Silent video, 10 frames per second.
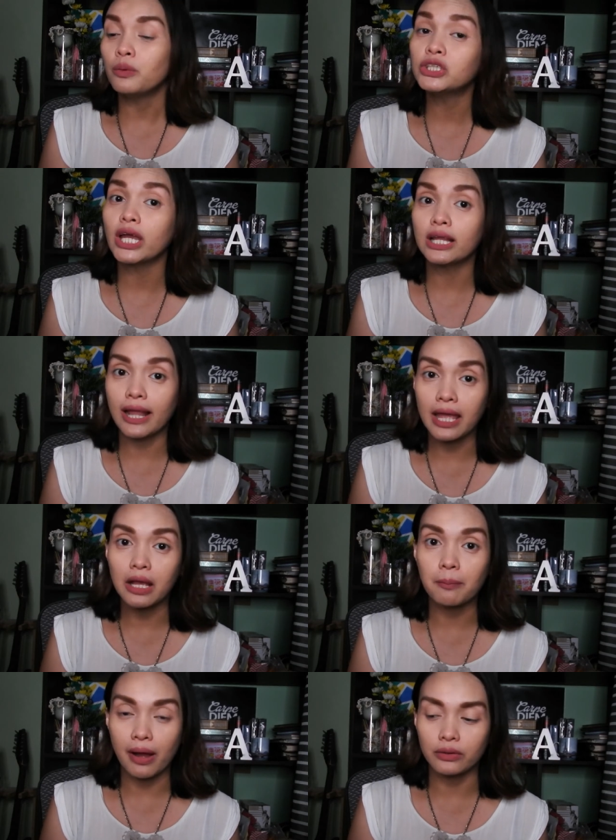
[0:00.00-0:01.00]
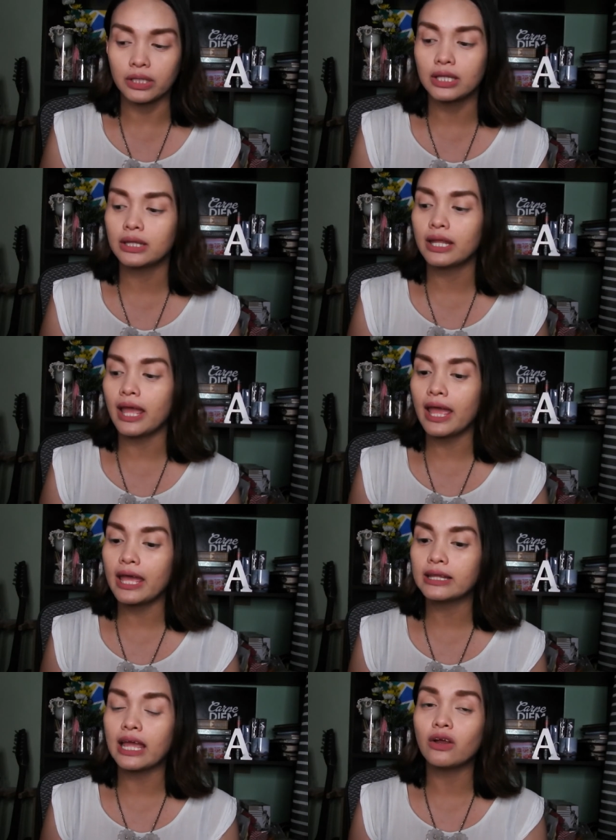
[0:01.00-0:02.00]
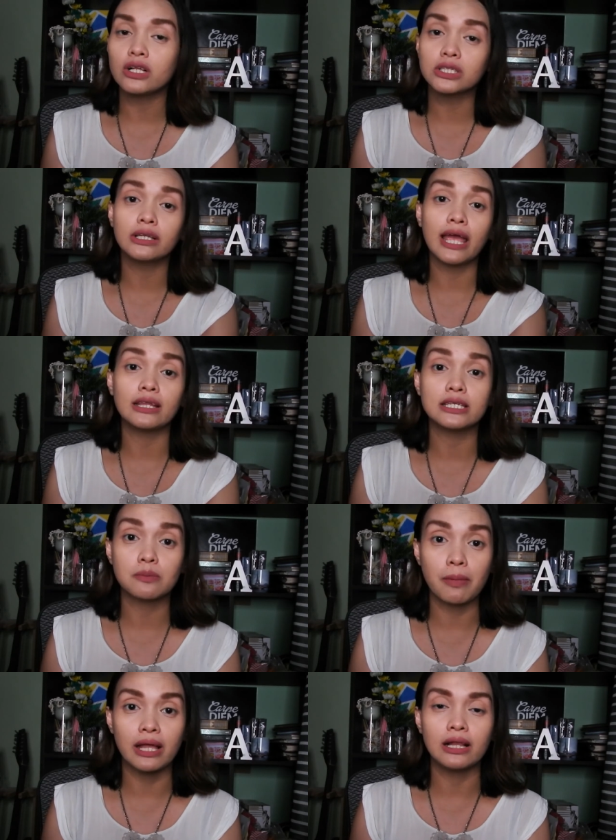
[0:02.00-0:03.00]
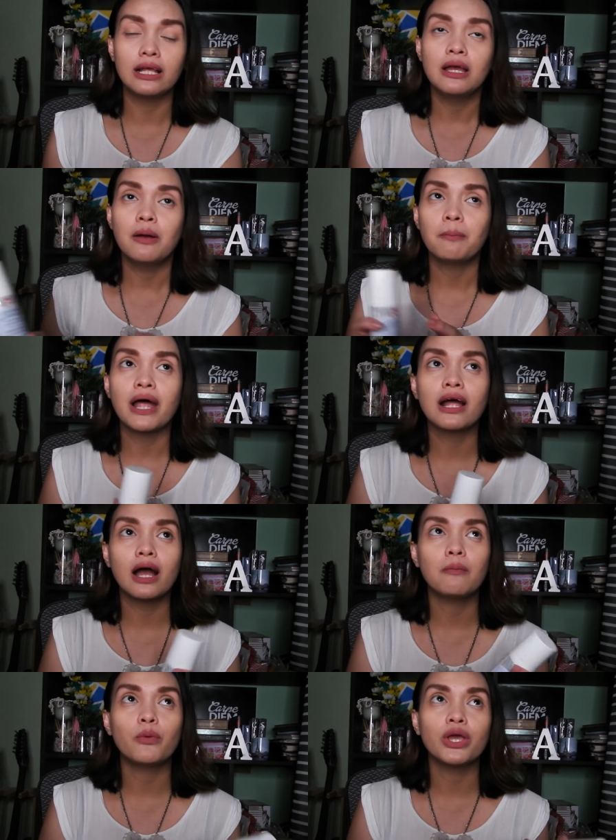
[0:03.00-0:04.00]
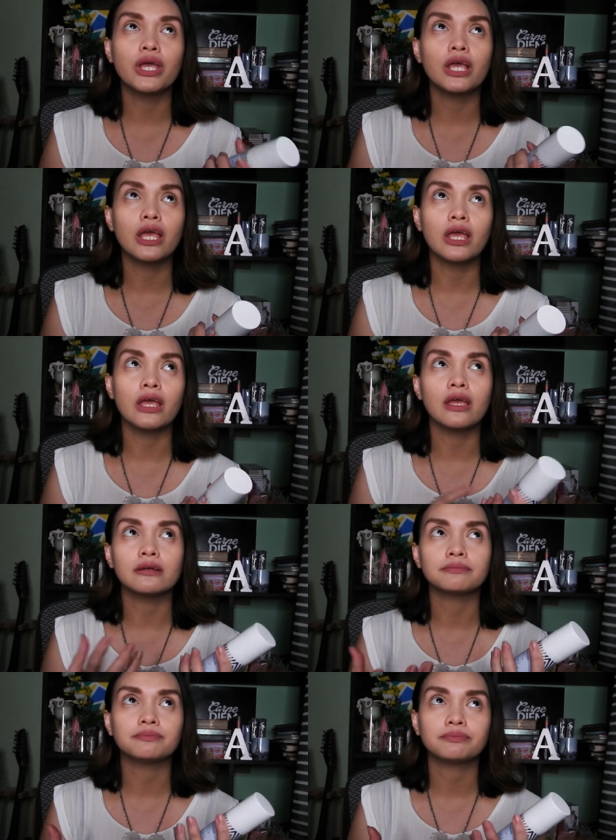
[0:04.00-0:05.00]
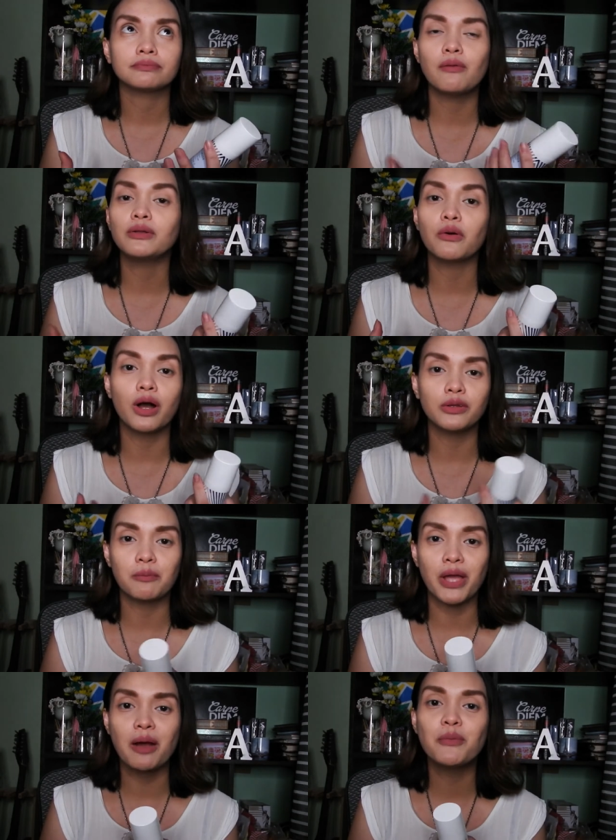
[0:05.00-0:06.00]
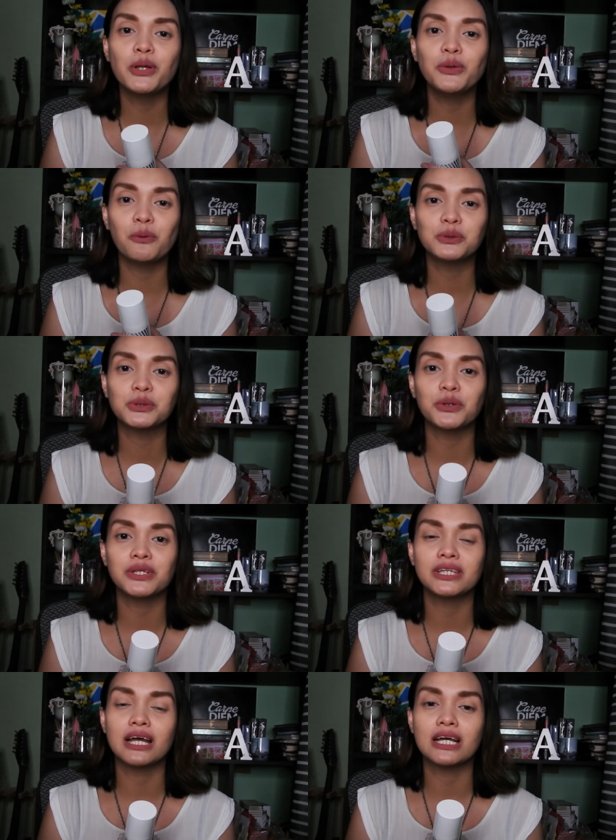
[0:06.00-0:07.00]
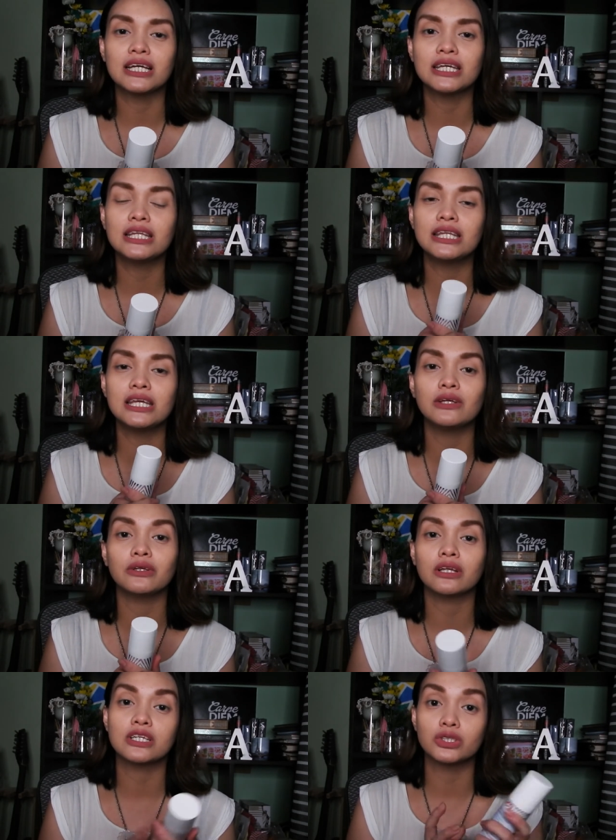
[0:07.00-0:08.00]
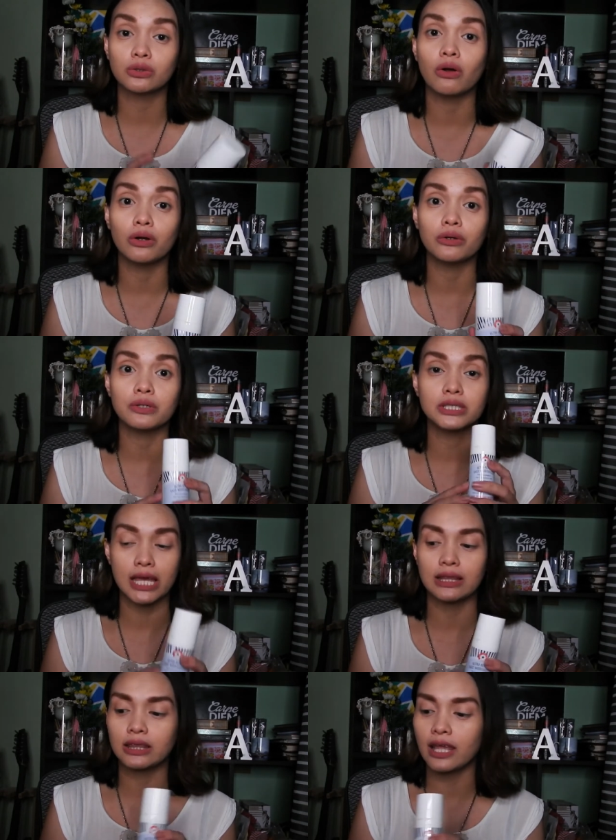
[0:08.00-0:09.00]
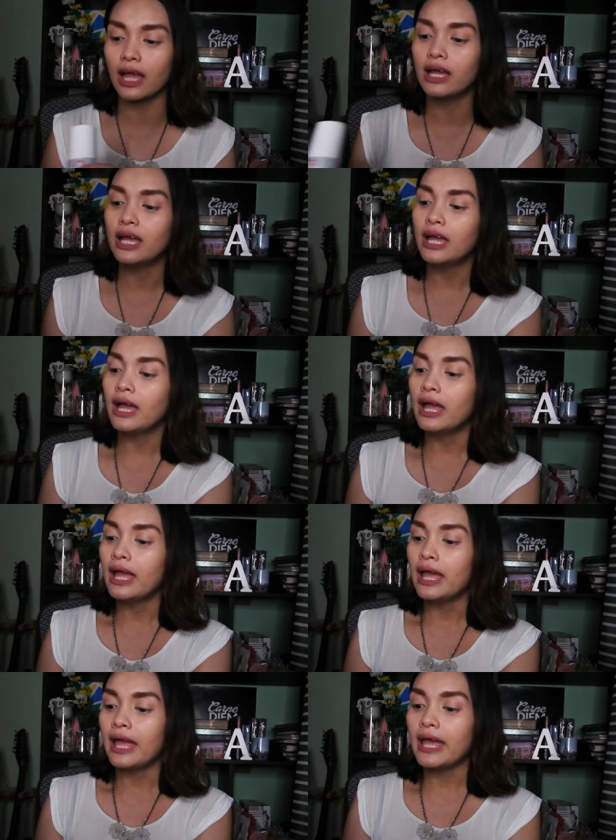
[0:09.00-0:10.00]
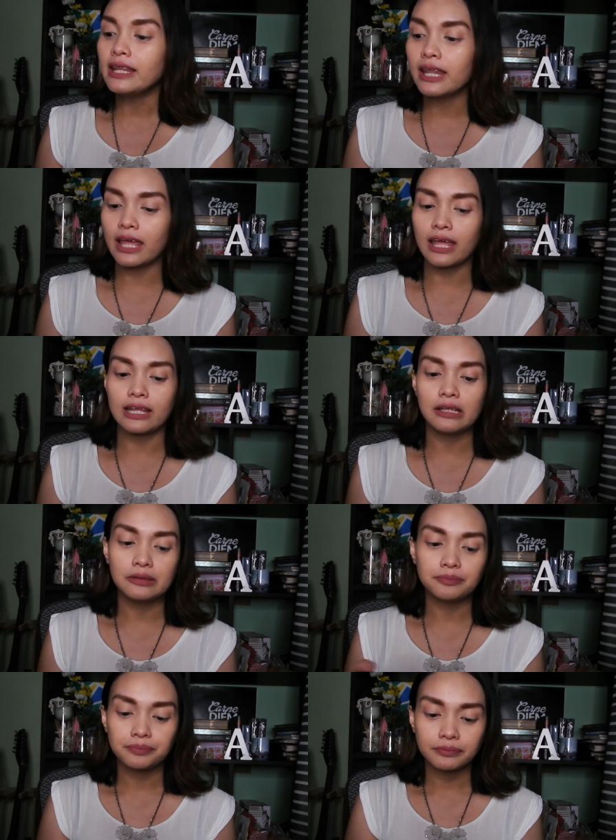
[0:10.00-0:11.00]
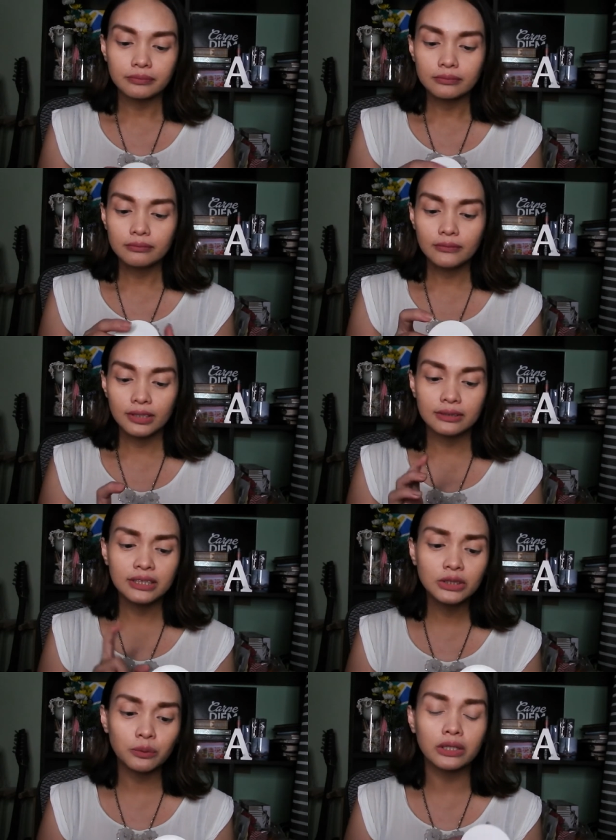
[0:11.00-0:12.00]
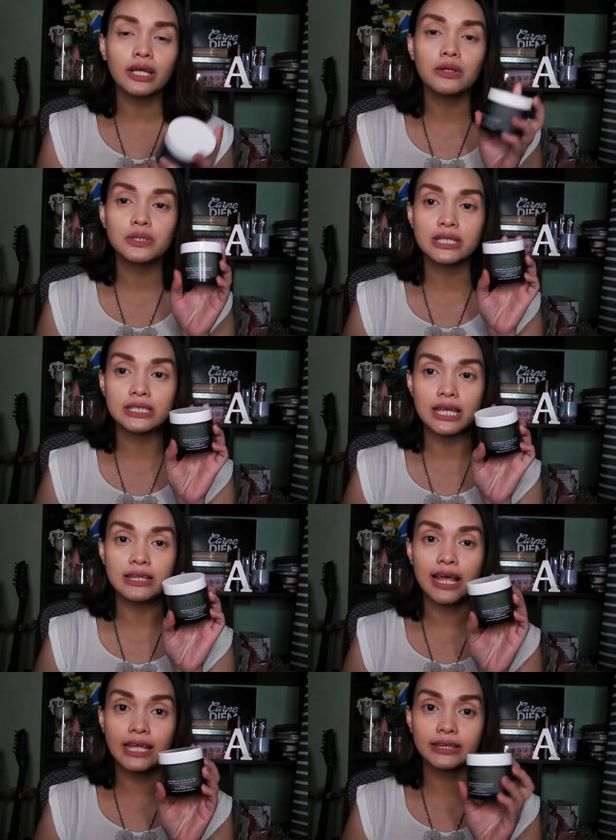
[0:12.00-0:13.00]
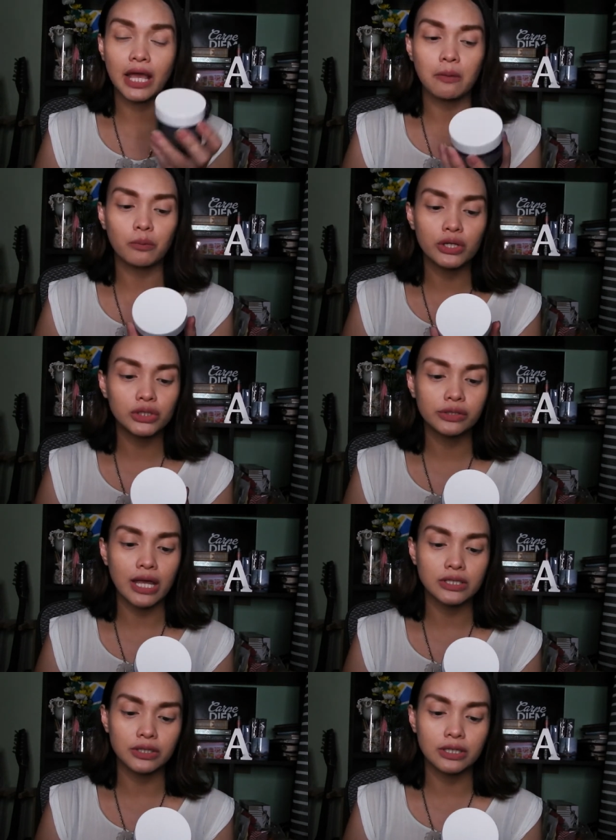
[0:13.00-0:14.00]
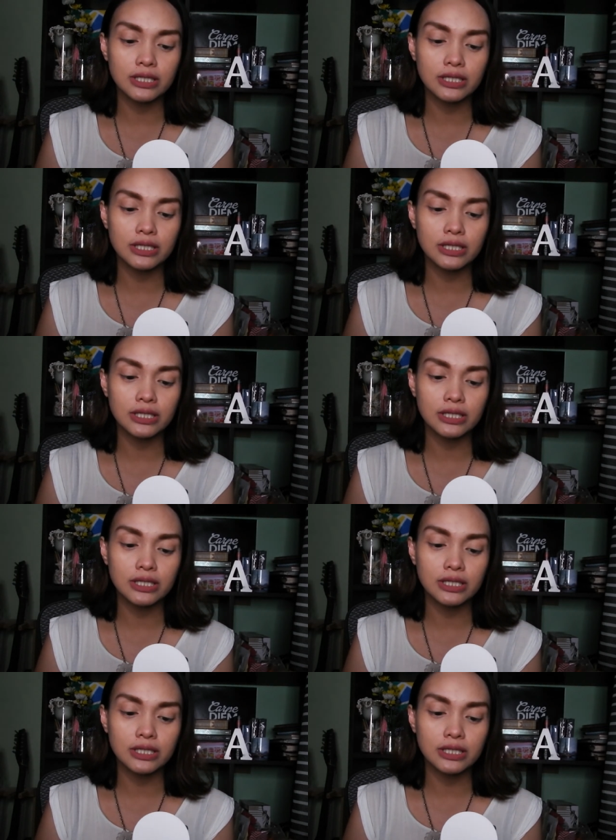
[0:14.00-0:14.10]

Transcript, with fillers: Which I like about it. And I also like the smell. Parang amoy, ewan ko kung ano may, amoy lotion na hindi ganon ka-strong yung scent niya. And then, this one I use as a nighttime moisturizer.